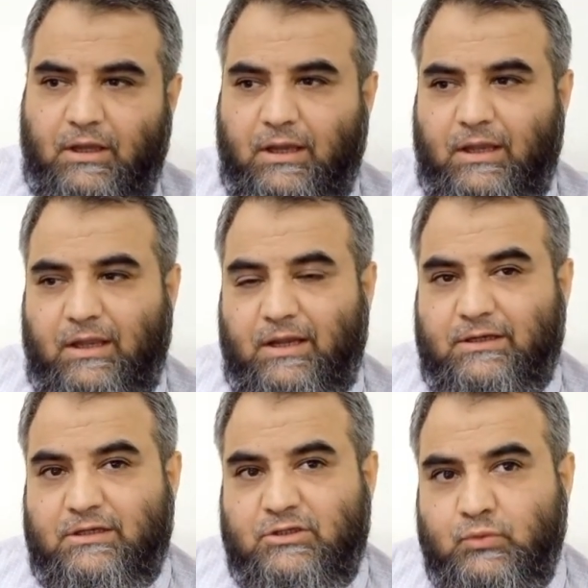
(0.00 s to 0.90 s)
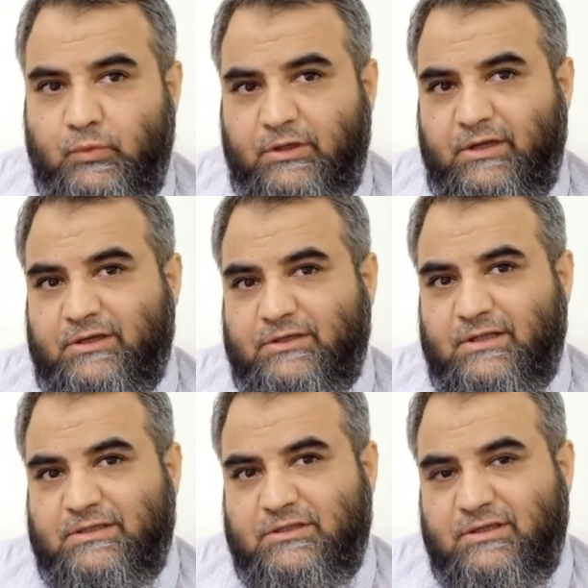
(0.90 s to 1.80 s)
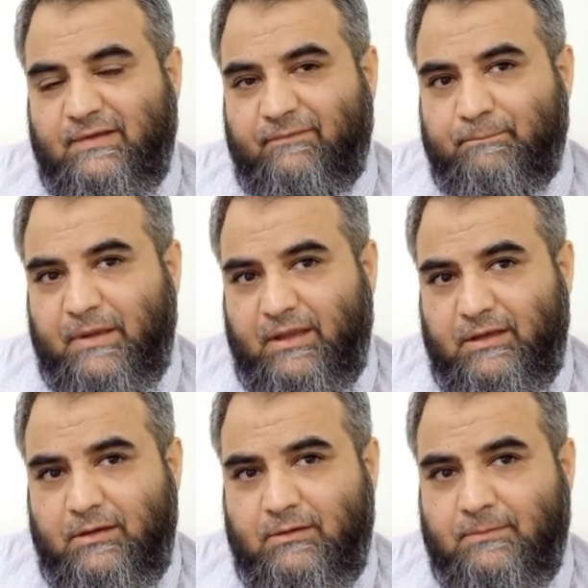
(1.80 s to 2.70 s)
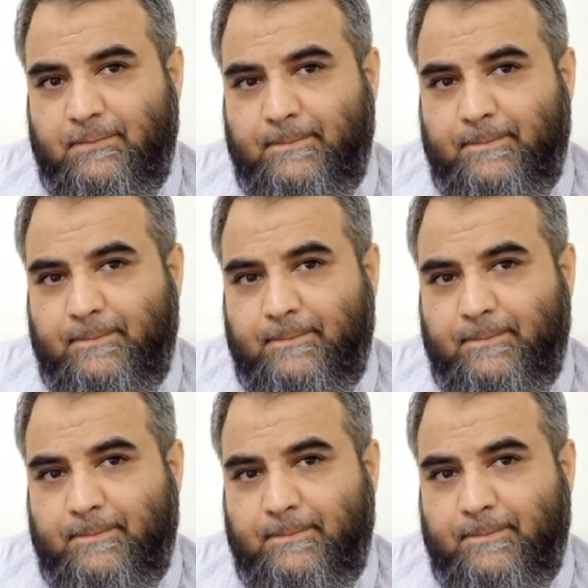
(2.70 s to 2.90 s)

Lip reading: and severe intensity of pain,